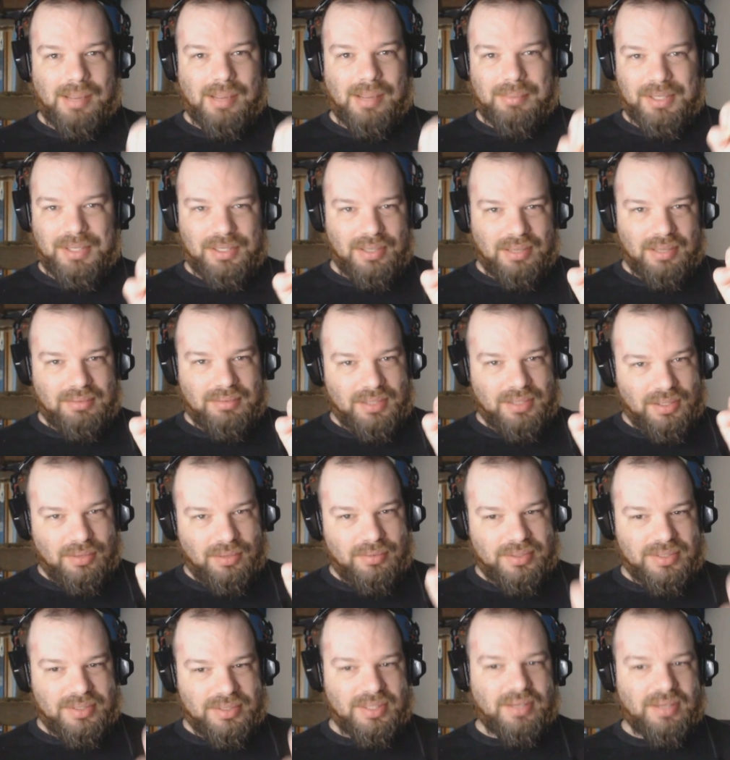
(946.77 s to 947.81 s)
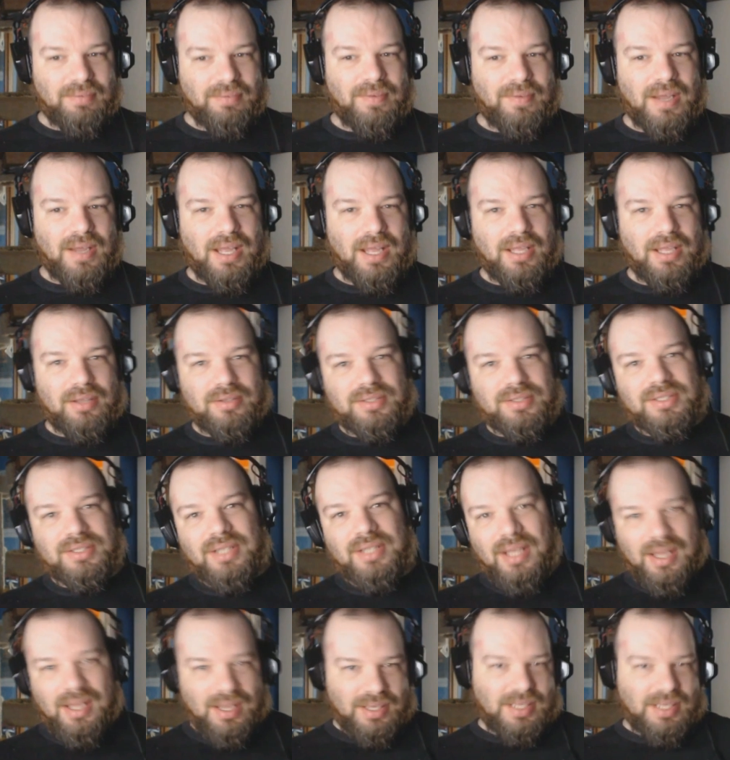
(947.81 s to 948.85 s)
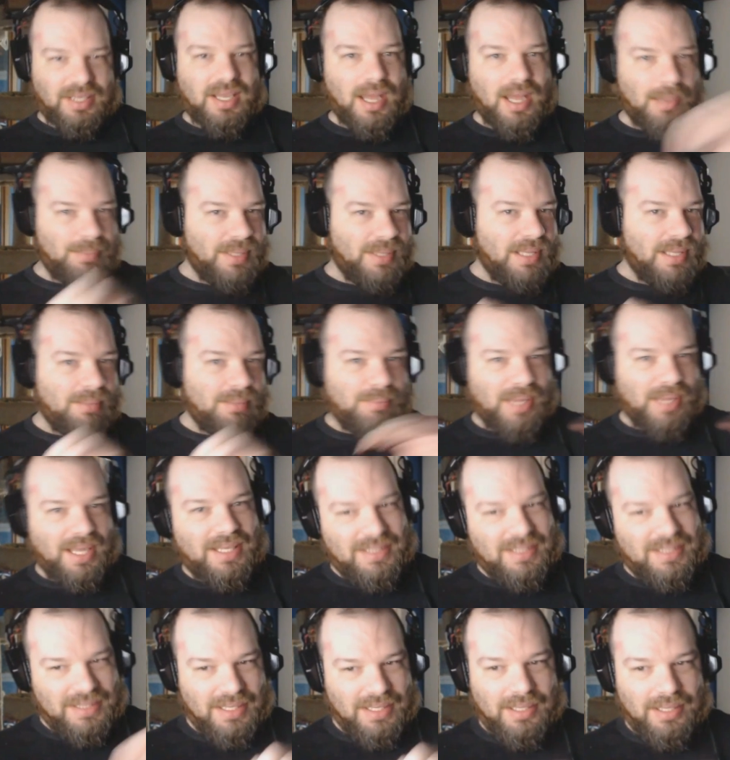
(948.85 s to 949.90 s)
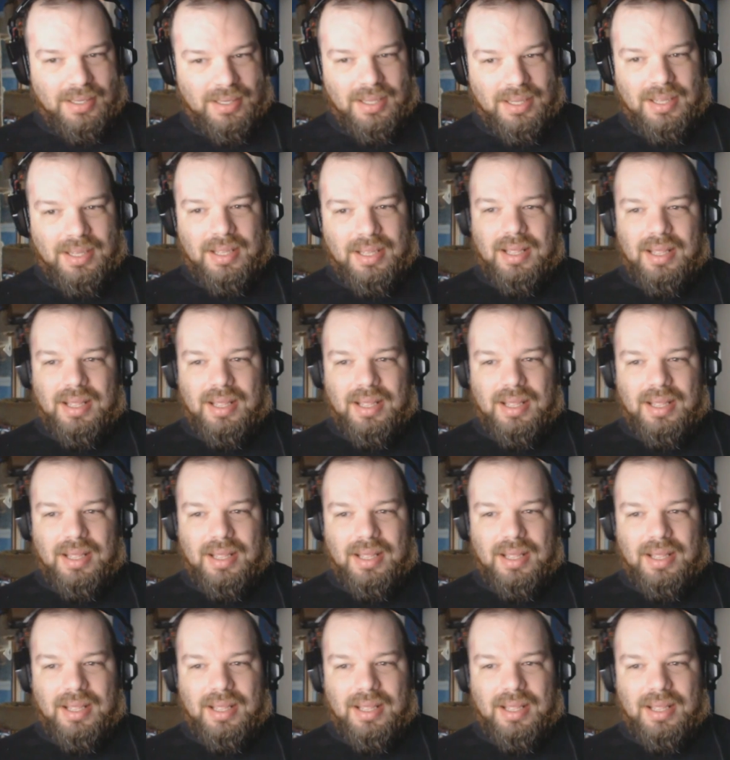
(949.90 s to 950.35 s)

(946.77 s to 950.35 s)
I mean, you have to go into the files, copy and paste it.